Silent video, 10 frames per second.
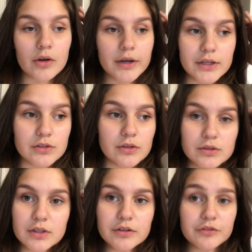Okay, so I was
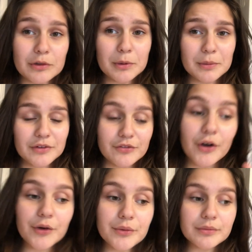gonna film on my
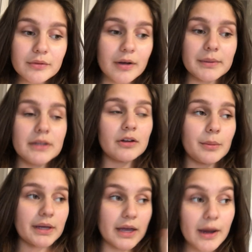phone, I mean on
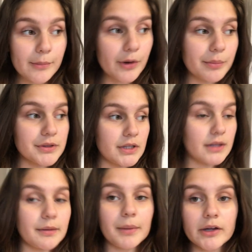my camera, but then
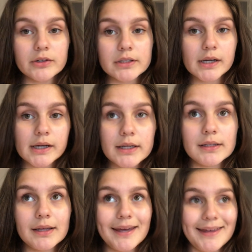the battery
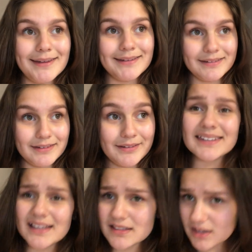died and
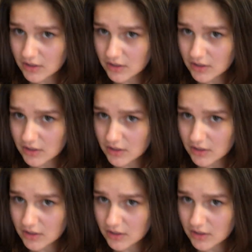yes.